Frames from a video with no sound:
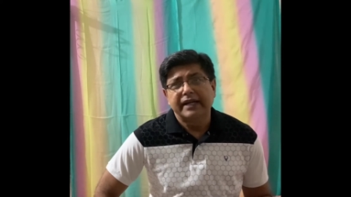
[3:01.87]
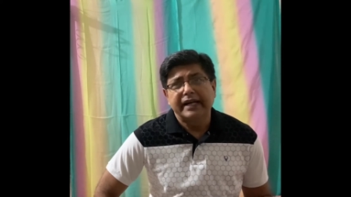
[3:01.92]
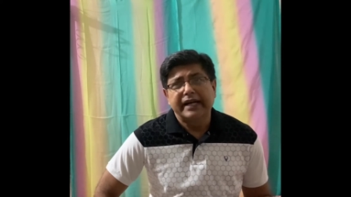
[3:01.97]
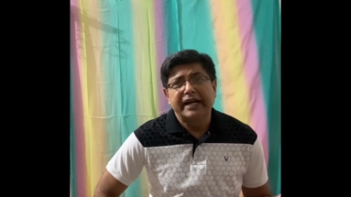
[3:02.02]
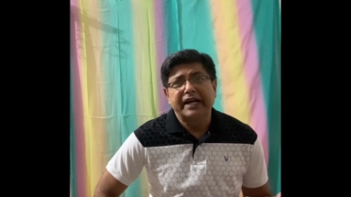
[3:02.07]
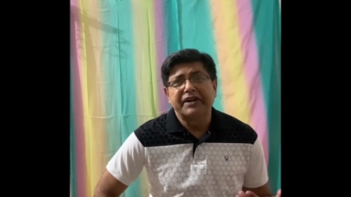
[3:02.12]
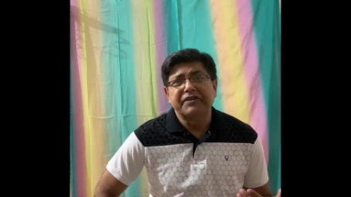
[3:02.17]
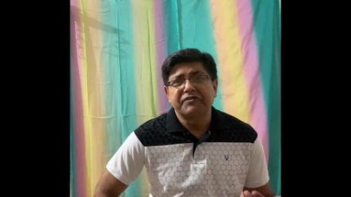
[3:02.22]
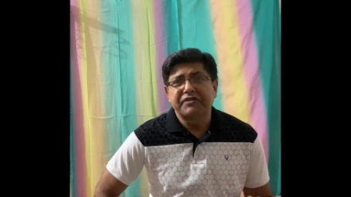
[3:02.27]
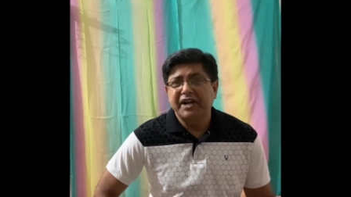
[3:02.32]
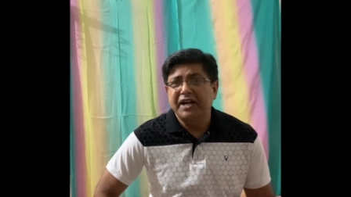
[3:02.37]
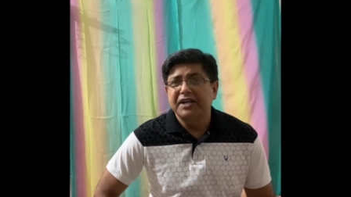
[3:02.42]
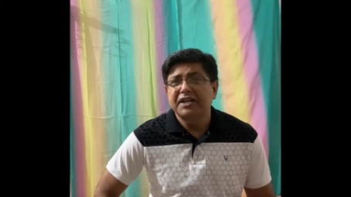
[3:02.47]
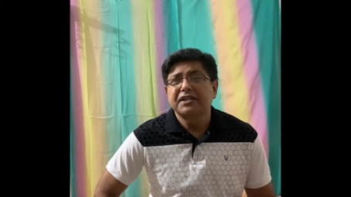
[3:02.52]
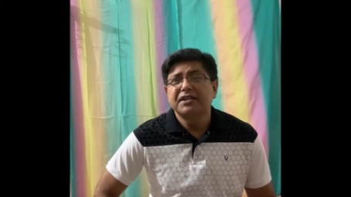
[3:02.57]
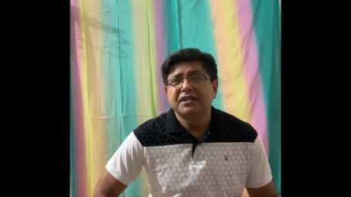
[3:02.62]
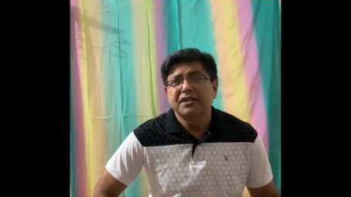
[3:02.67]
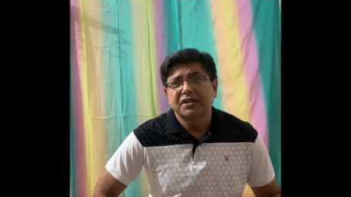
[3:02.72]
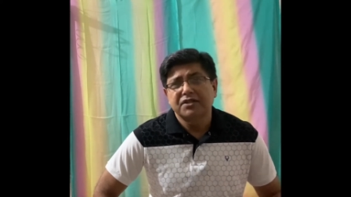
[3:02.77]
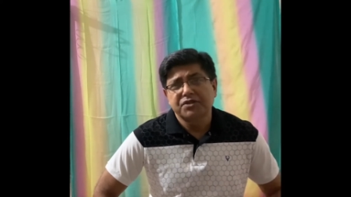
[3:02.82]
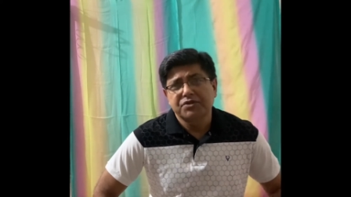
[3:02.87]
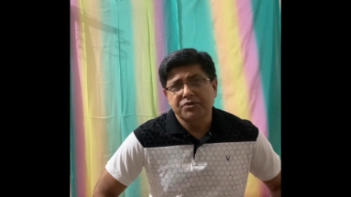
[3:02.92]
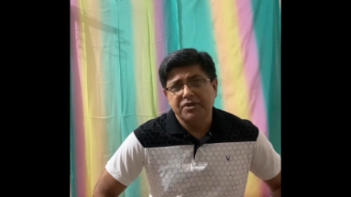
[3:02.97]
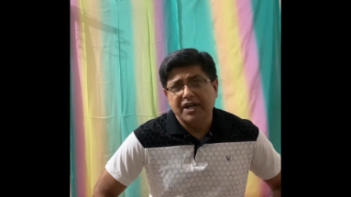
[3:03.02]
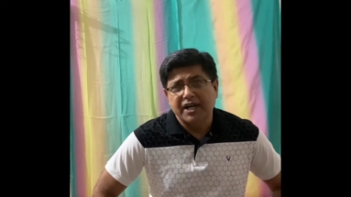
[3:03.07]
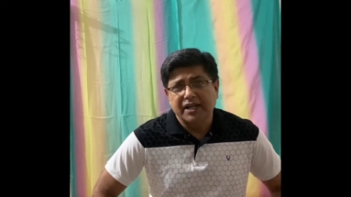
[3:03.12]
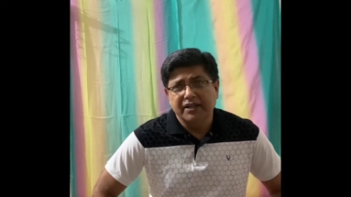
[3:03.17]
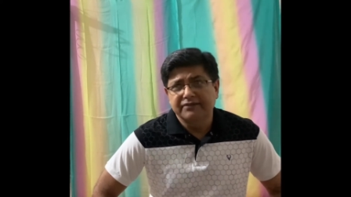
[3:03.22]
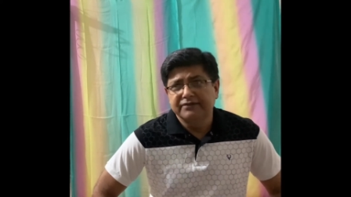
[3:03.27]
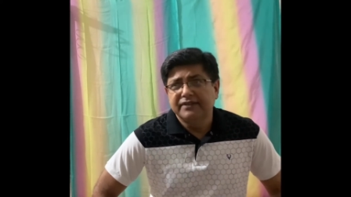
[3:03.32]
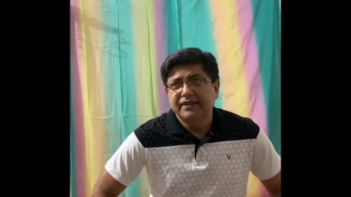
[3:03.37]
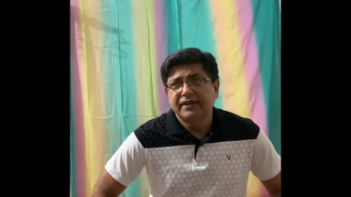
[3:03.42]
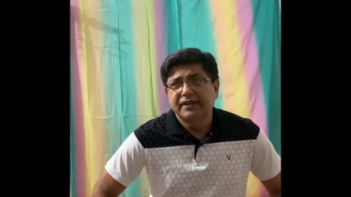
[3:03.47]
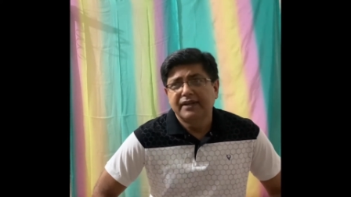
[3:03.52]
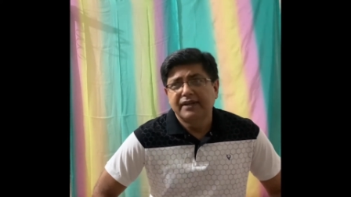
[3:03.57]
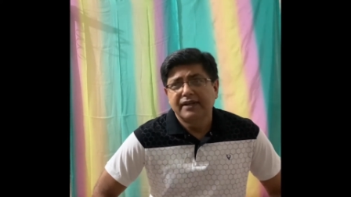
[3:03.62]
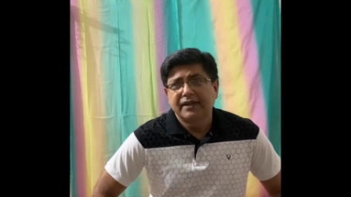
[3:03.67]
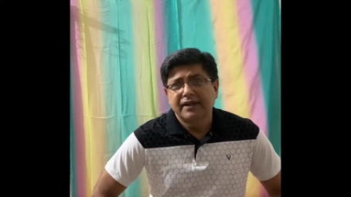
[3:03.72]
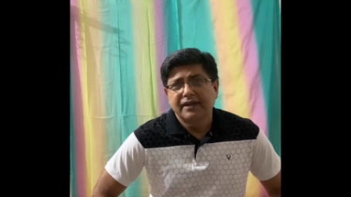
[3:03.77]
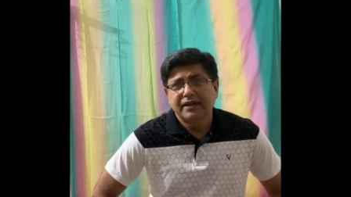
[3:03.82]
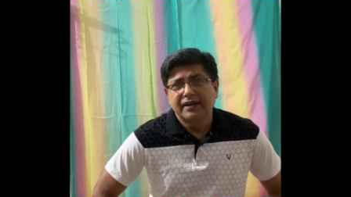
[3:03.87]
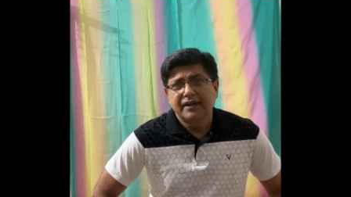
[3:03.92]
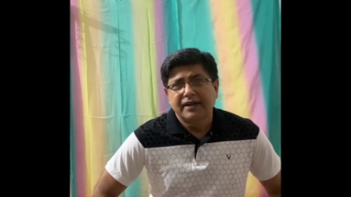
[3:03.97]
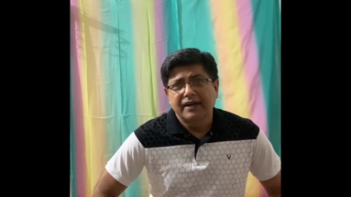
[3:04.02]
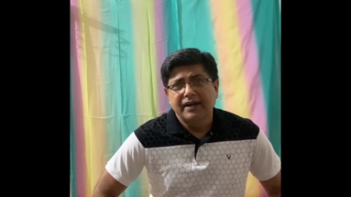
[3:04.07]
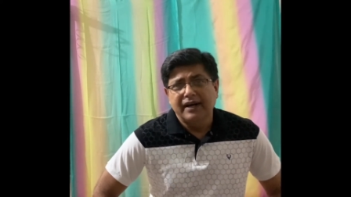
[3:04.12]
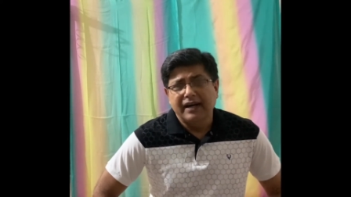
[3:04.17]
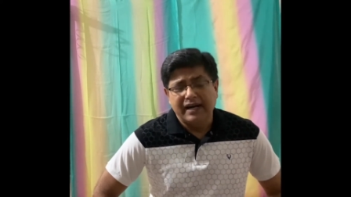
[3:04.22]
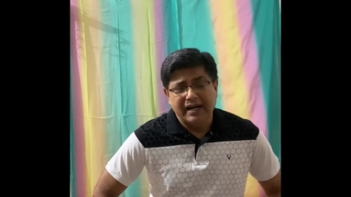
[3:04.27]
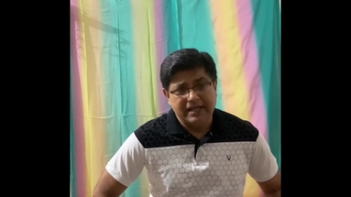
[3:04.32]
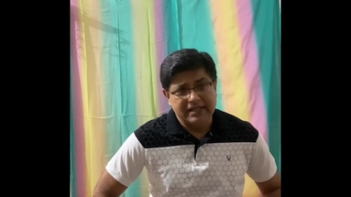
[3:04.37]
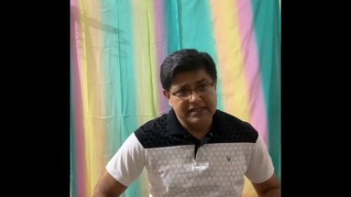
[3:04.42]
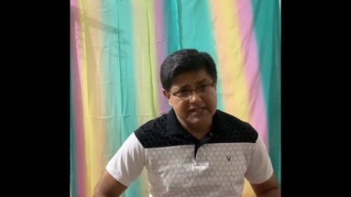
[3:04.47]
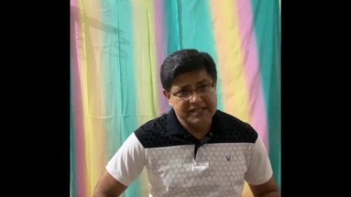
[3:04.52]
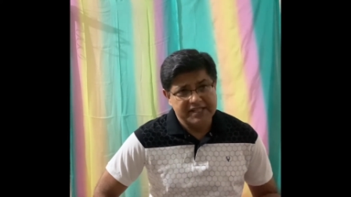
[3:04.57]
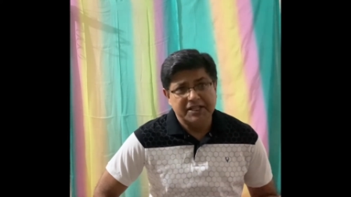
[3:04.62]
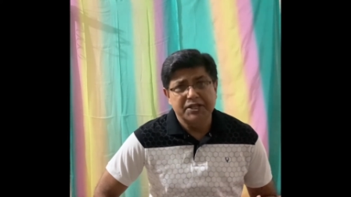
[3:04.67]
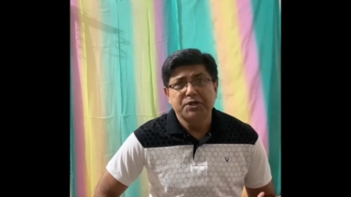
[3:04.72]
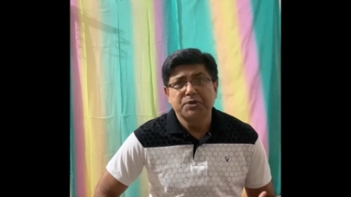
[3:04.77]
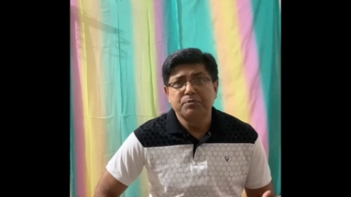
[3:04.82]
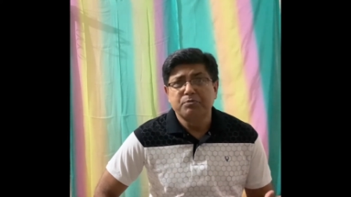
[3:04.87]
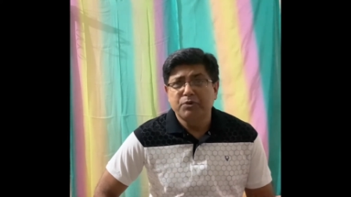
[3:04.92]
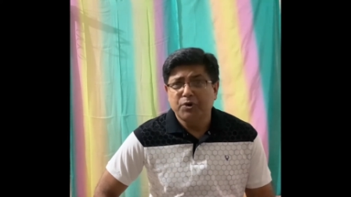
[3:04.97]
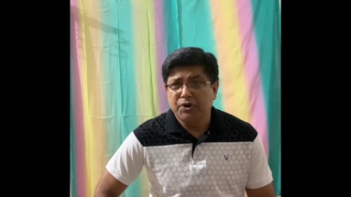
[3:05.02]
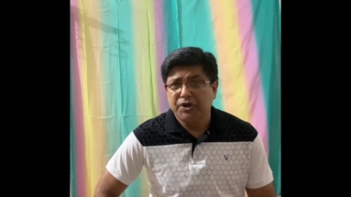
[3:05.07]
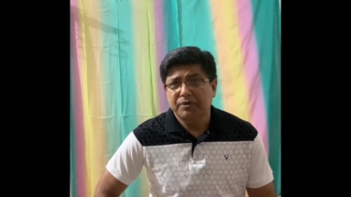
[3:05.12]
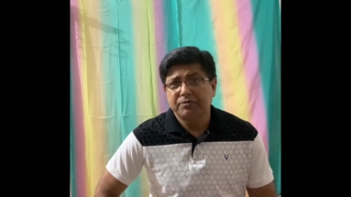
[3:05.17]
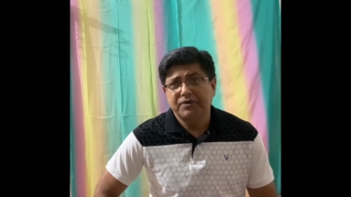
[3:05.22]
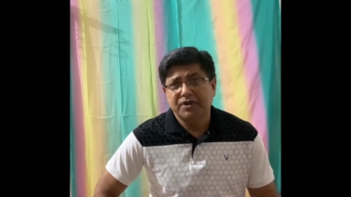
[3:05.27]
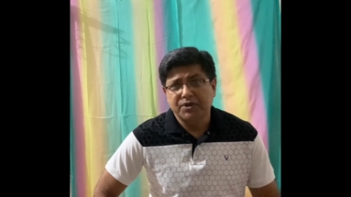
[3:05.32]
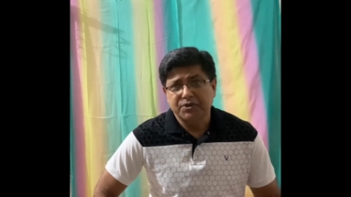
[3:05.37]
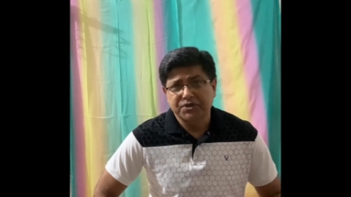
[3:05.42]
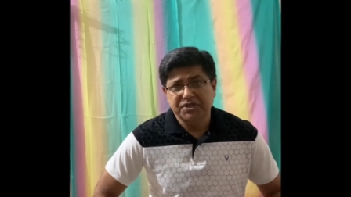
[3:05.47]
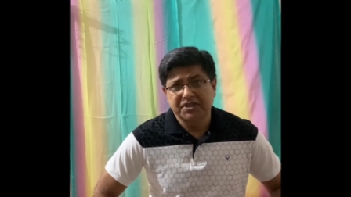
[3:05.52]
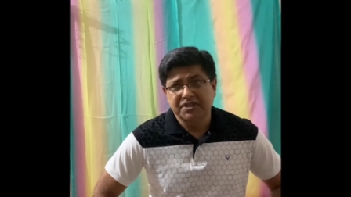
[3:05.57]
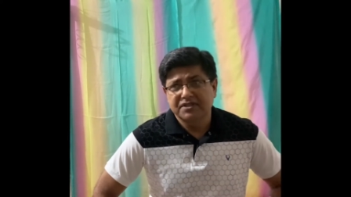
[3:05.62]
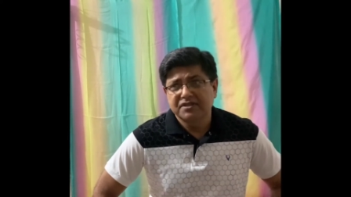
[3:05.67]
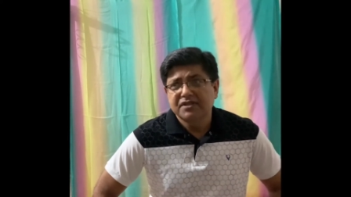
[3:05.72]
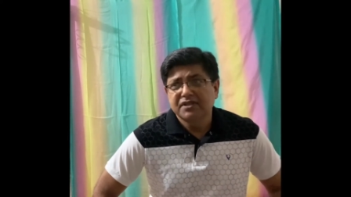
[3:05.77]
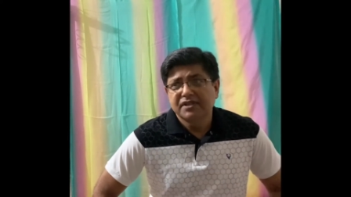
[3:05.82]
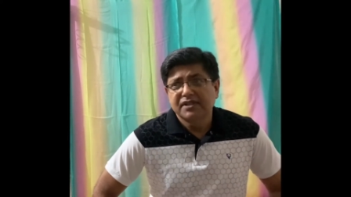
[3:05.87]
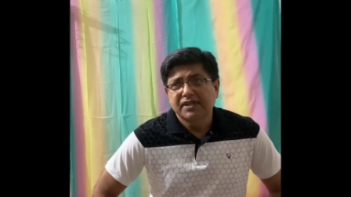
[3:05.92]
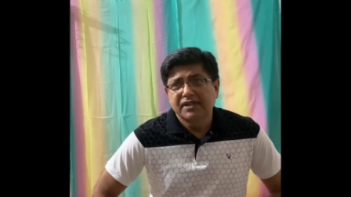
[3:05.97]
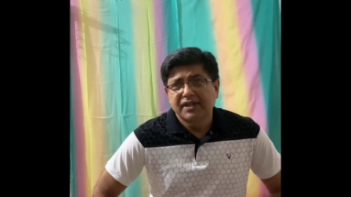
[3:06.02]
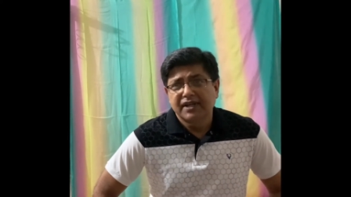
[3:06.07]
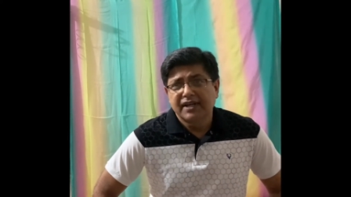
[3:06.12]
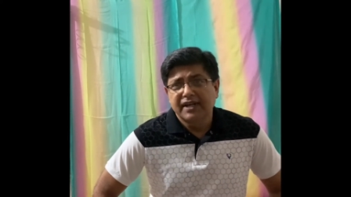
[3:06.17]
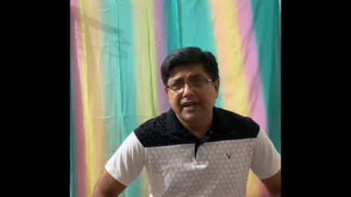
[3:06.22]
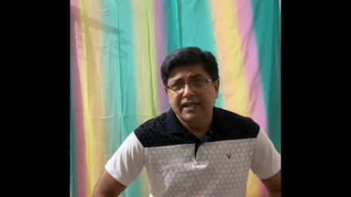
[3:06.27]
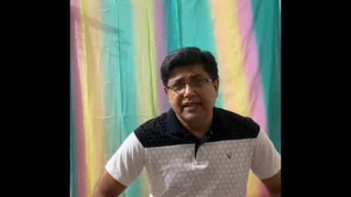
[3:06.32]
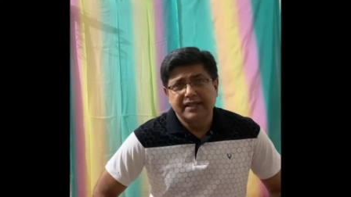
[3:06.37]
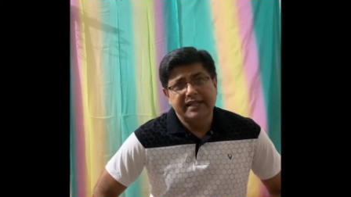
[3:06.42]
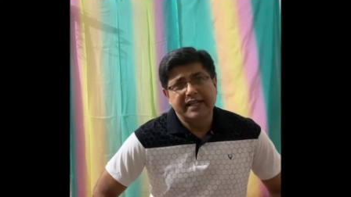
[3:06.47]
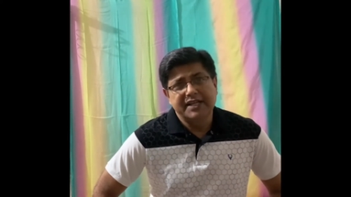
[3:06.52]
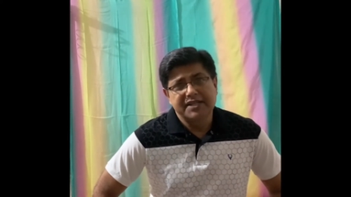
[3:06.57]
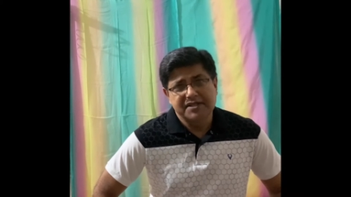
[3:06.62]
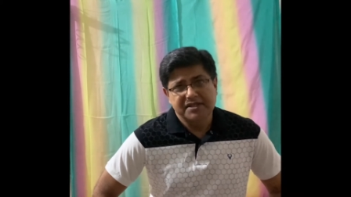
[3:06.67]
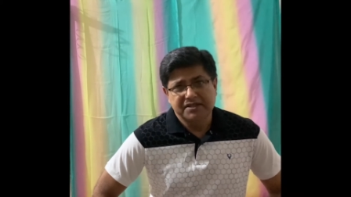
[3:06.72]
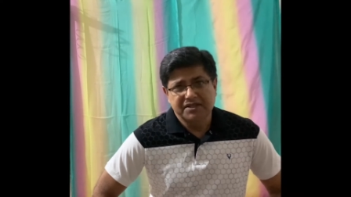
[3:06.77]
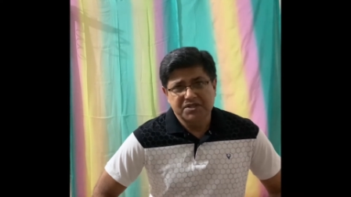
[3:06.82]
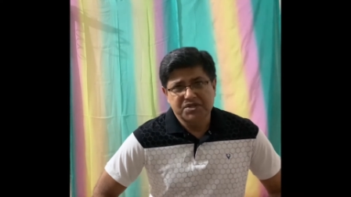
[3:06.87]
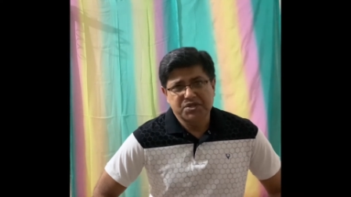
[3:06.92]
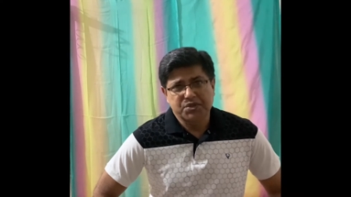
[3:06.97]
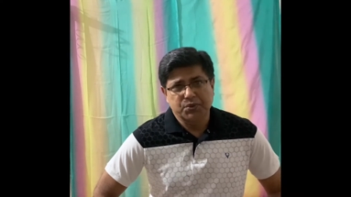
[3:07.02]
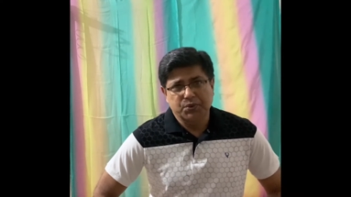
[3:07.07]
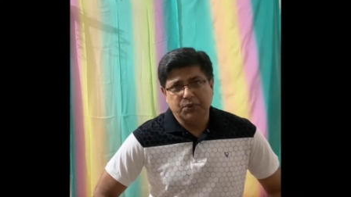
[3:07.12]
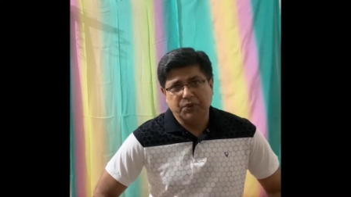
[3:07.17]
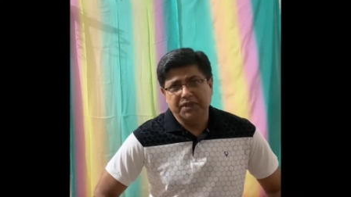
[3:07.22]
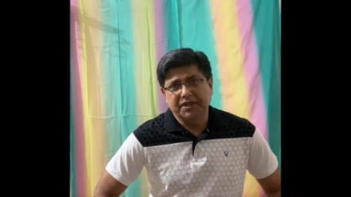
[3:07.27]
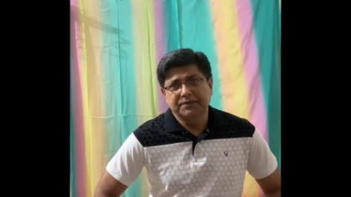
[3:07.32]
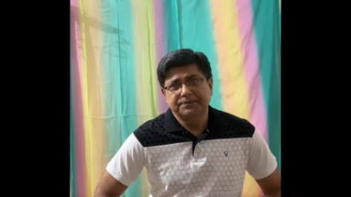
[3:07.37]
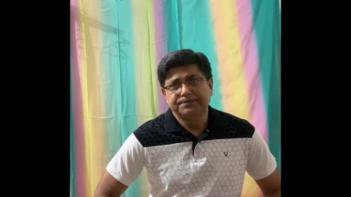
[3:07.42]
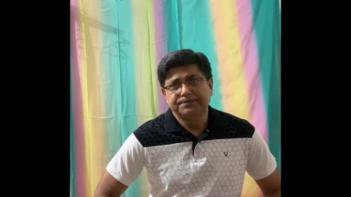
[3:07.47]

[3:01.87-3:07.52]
a Red Indian tribe. I'll tell you more about it later in the story.